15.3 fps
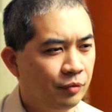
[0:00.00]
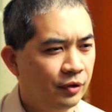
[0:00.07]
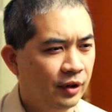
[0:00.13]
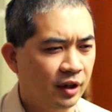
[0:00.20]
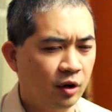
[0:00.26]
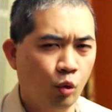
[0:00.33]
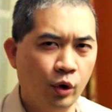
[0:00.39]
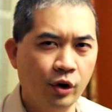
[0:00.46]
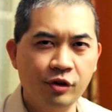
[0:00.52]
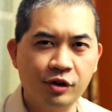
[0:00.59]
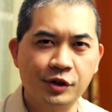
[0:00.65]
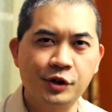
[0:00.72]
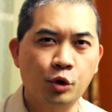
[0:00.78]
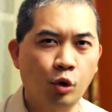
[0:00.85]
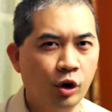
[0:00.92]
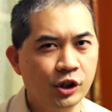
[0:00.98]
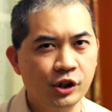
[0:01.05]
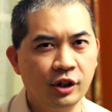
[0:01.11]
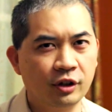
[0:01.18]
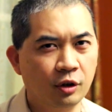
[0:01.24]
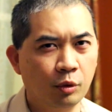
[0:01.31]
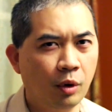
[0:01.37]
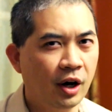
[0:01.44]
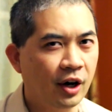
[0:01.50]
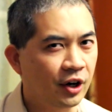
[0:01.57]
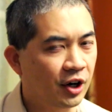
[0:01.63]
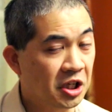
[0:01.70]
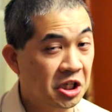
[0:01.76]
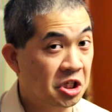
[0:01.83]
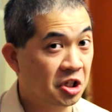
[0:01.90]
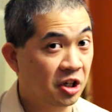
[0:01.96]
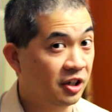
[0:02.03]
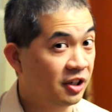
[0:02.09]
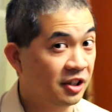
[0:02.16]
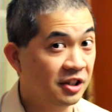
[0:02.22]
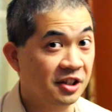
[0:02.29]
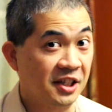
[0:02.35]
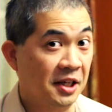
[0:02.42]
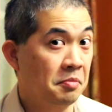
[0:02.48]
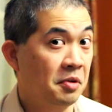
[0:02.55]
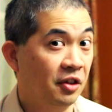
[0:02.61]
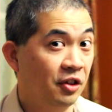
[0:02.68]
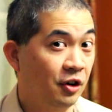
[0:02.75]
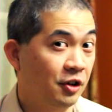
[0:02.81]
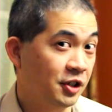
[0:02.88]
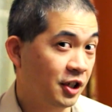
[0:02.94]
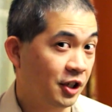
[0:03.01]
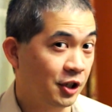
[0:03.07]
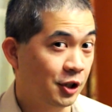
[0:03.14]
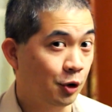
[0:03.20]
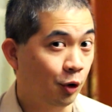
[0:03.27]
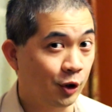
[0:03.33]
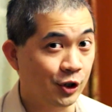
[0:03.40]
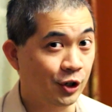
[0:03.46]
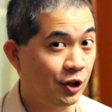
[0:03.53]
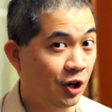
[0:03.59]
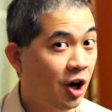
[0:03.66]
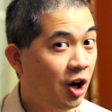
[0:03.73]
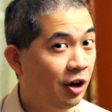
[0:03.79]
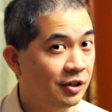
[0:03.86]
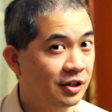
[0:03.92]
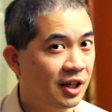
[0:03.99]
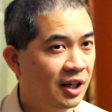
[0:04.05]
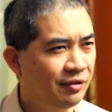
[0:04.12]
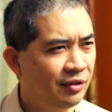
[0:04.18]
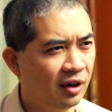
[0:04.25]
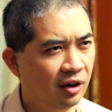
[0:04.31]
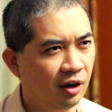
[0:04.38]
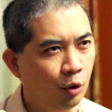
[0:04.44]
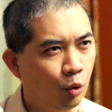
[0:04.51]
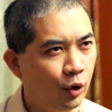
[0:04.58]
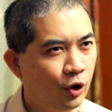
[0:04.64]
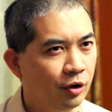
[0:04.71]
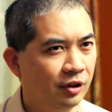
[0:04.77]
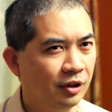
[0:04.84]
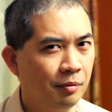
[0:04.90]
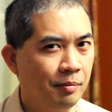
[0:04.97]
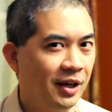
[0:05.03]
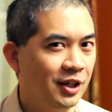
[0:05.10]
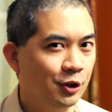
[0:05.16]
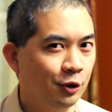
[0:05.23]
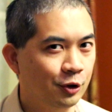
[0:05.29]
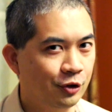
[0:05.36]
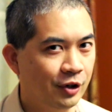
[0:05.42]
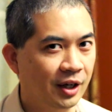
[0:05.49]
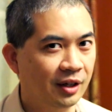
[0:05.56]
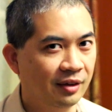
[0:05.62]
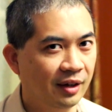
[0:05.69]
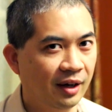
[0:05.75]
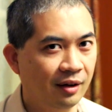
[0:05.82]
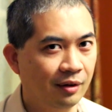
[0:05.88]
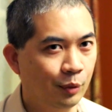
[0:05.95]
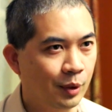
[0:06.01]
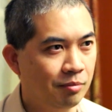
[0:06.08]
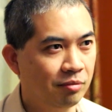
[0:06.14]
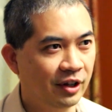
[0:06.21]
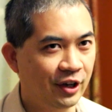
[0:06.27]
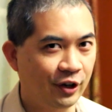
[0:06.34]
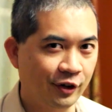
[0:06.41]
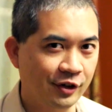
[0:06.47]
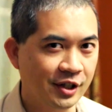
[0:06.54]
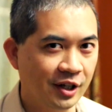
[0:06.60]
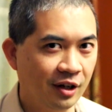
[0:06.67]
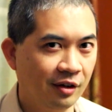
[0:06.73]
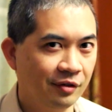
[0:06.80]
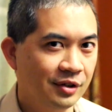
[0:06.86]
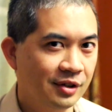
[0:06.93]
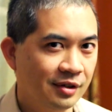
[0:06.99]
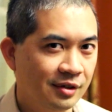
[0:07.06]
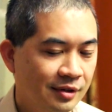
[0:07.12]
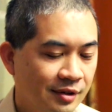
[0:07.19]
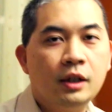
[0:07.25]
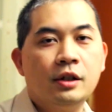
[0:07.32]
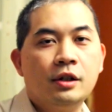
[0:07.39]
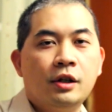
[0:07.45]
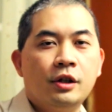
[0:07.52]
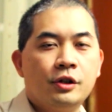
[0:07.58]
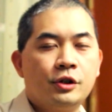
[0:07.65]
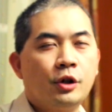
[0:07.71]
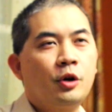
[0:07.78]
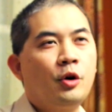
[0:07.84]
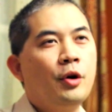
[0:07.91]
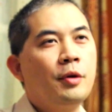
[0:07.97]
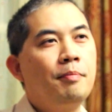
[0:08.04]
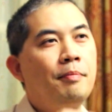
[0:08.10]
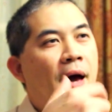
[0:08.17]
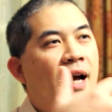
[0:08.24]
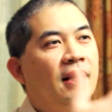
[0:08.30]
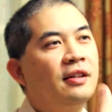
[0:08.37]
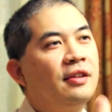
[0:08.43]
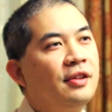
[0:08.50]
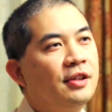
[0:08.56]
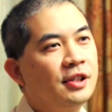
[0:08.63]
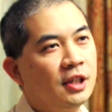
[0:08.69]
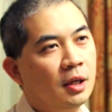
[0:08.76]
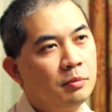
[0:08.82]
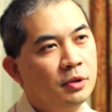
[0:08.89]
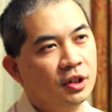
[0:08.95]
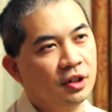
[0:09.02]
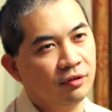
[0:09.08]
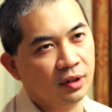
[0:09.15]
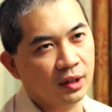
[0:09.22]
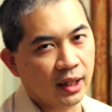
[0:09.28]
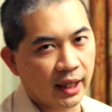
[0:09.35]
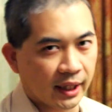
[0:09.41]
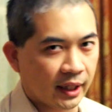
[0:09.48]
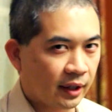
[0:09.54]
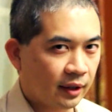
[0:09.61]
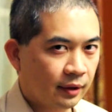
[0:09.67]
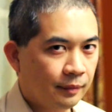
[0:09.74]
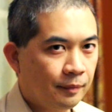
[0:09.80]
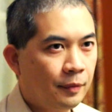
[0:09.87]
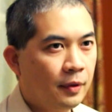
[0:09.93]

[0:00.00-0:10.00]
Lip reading: like a weird distortion underwater. It doesn't seem like there's a distortion at all. It's kind of a weird little mental trick that we play on ourselves. So going back to the subject of lighting,